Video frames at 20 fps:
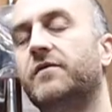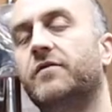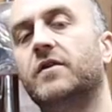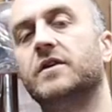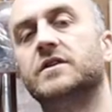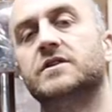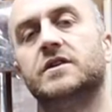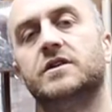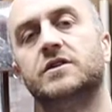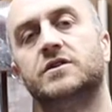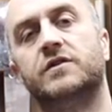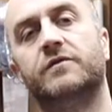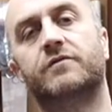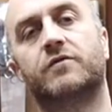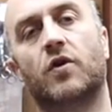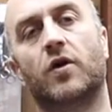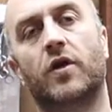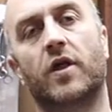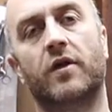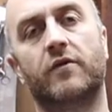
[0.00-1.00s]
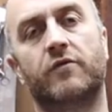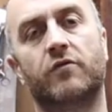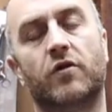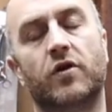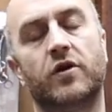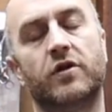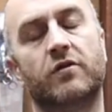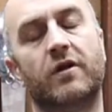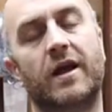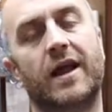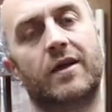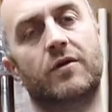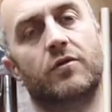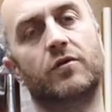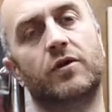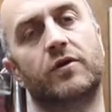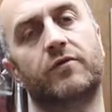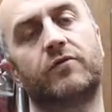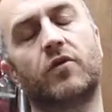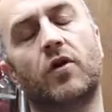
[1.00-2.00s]
for instance you've gone over on your
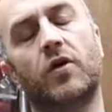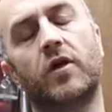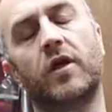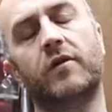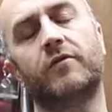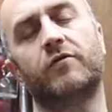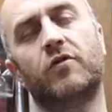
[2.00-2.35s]
ankle, you've got